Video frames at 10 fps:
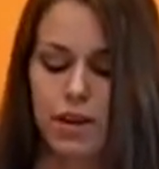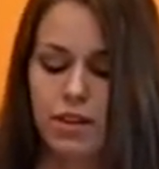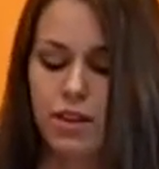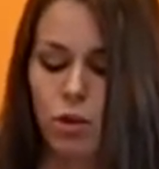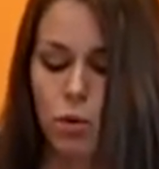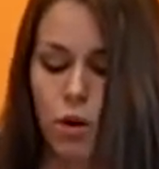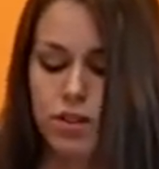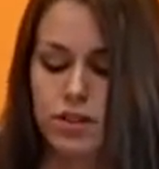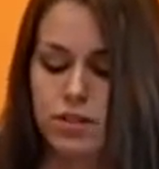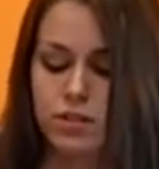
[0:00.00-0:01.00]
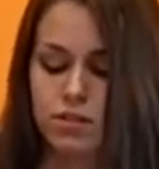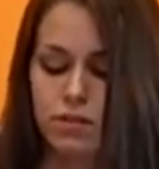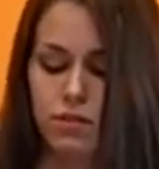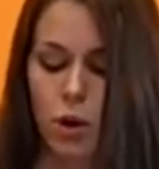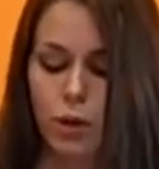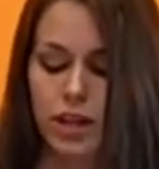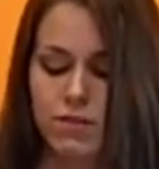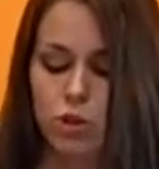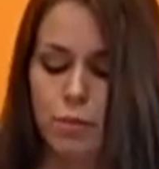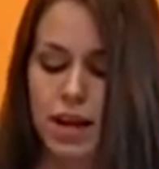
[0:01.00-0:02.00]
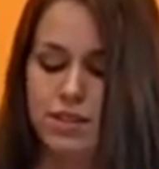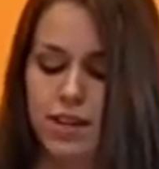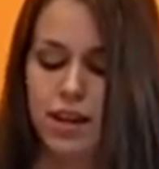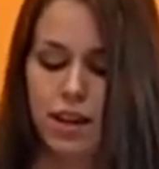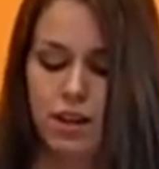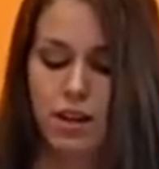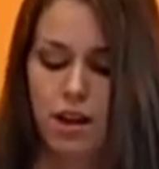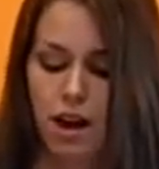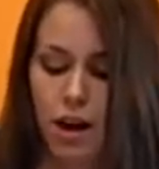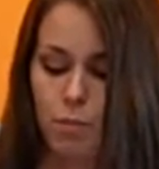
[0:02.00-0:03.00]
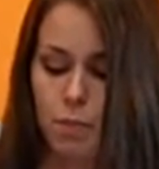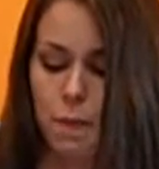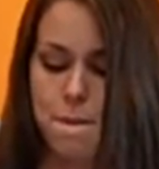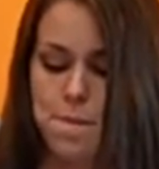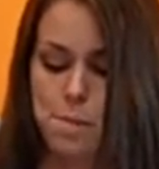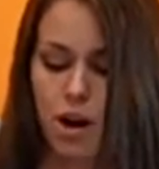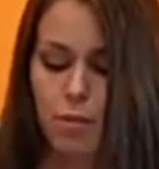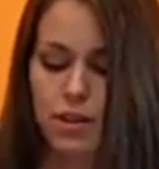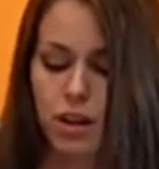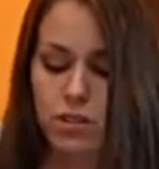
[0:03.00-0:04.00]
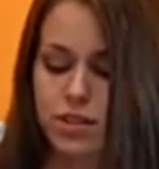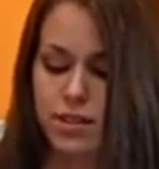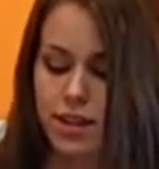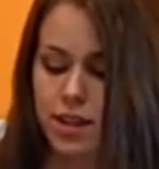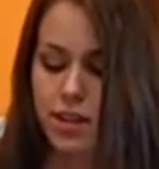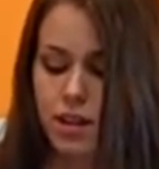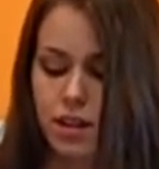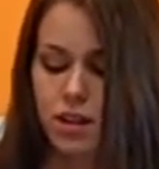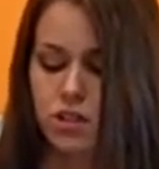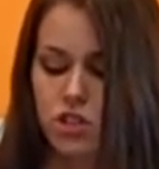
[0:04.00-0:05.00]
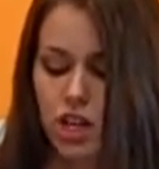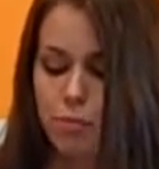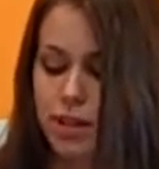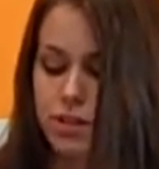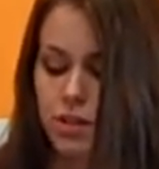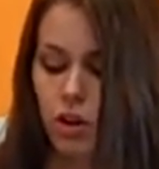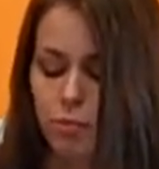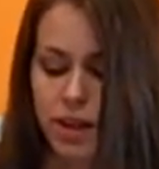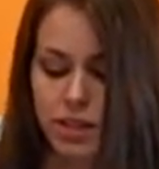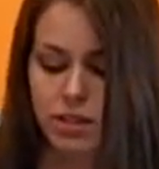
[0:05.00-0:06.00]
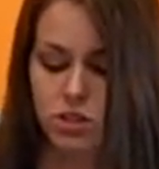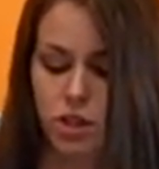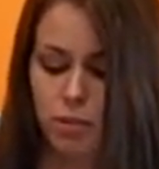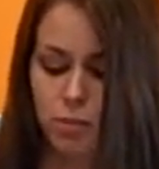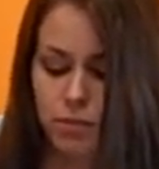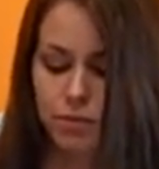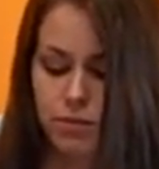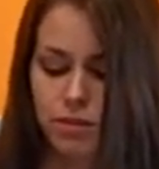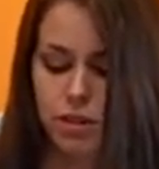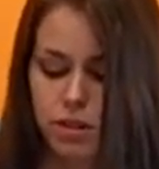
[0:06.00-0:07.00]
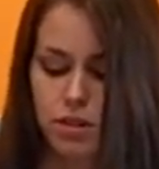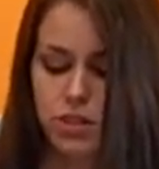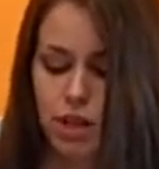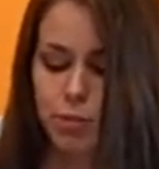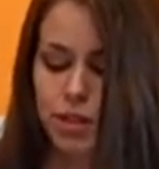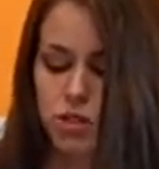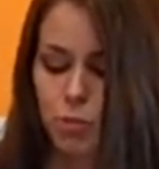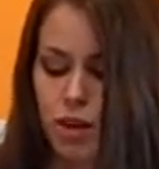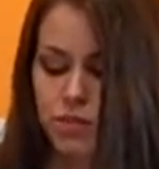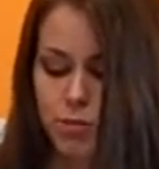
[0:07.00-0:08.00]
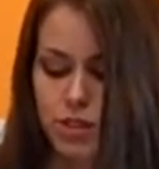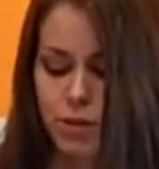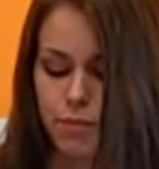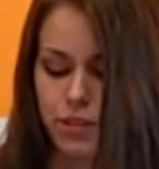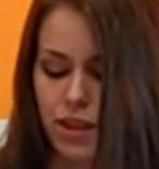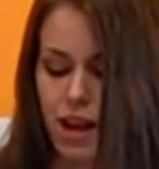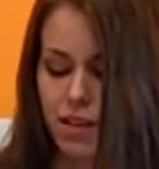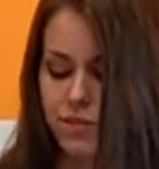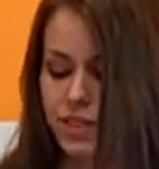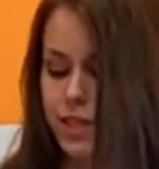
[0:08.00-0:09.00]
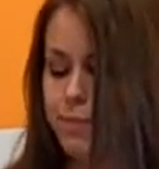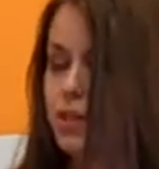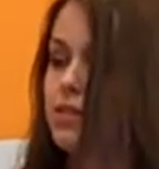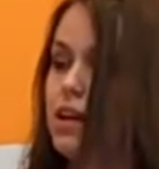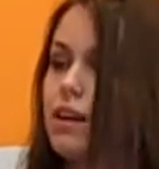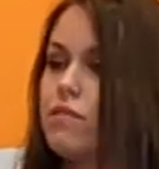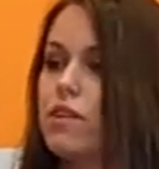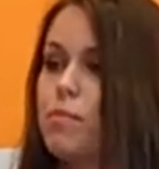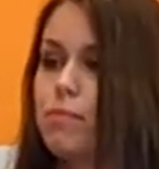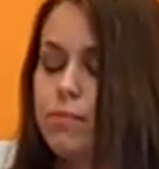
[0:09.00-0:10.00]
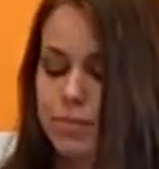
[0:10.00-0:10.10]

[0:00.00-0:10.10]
Another quote is, no one gives you a bad day. Muhammad Ali said, champions aren't made in the gym. Champions are made from something they have deep inside of them.